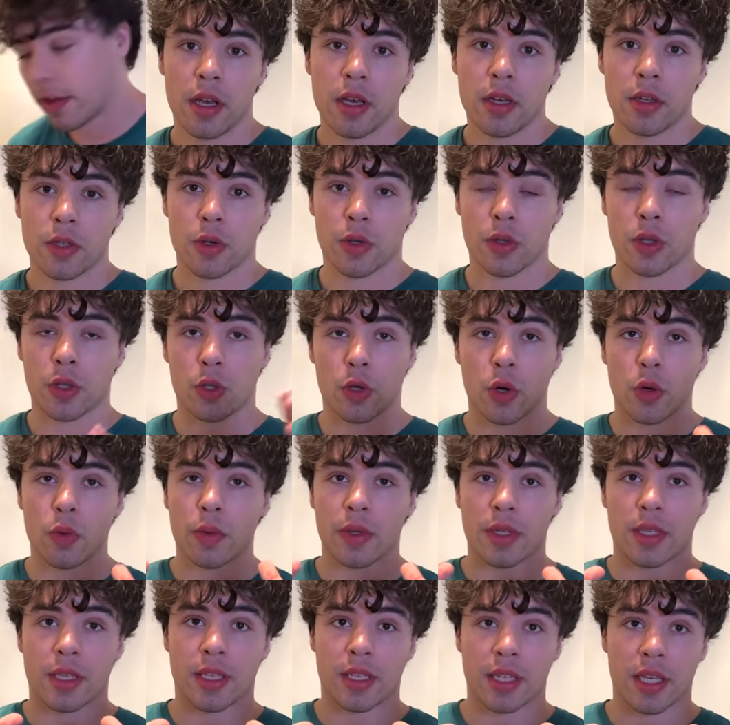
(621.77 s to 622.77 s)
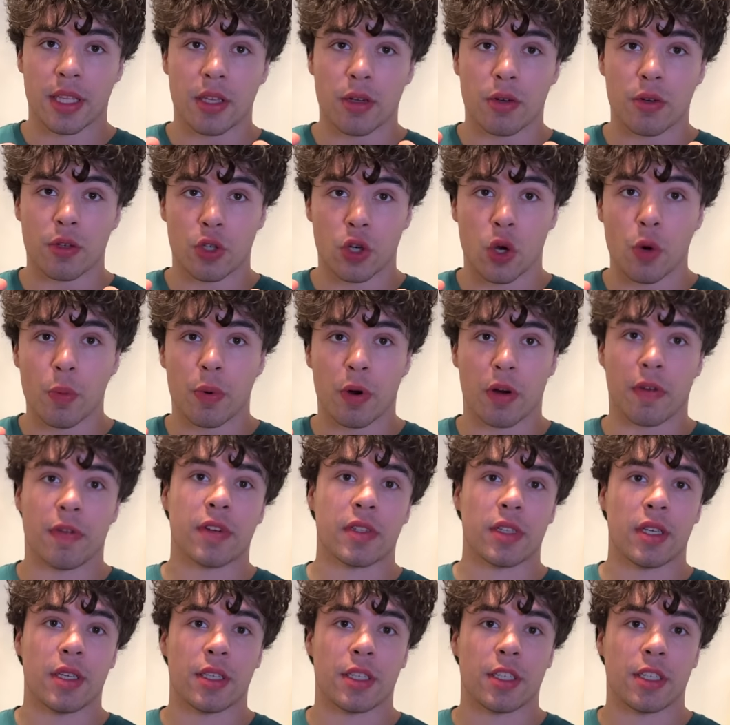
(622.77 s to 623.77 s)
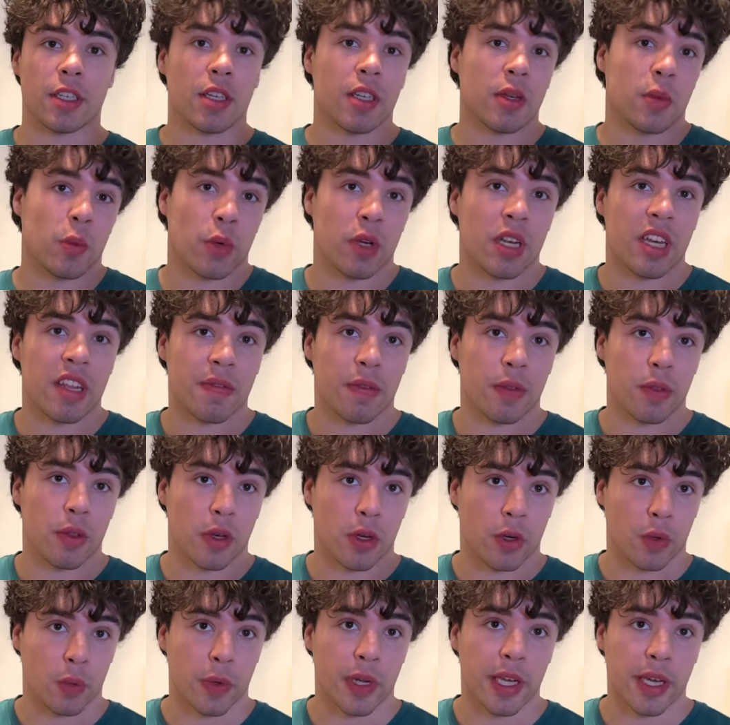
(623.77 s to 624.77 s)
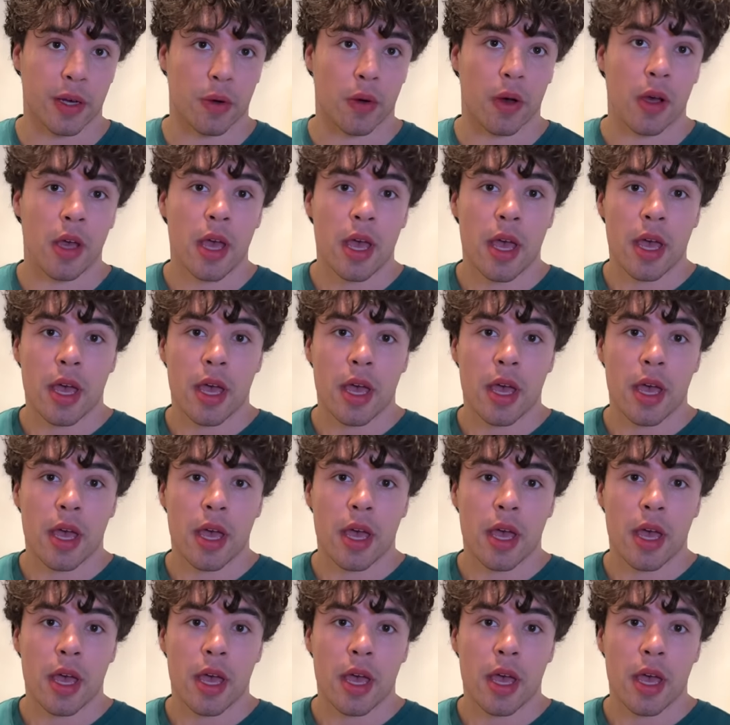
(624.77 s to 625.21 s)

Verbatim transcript: so the drone would sit there so perfectly still it wouldn't even look real,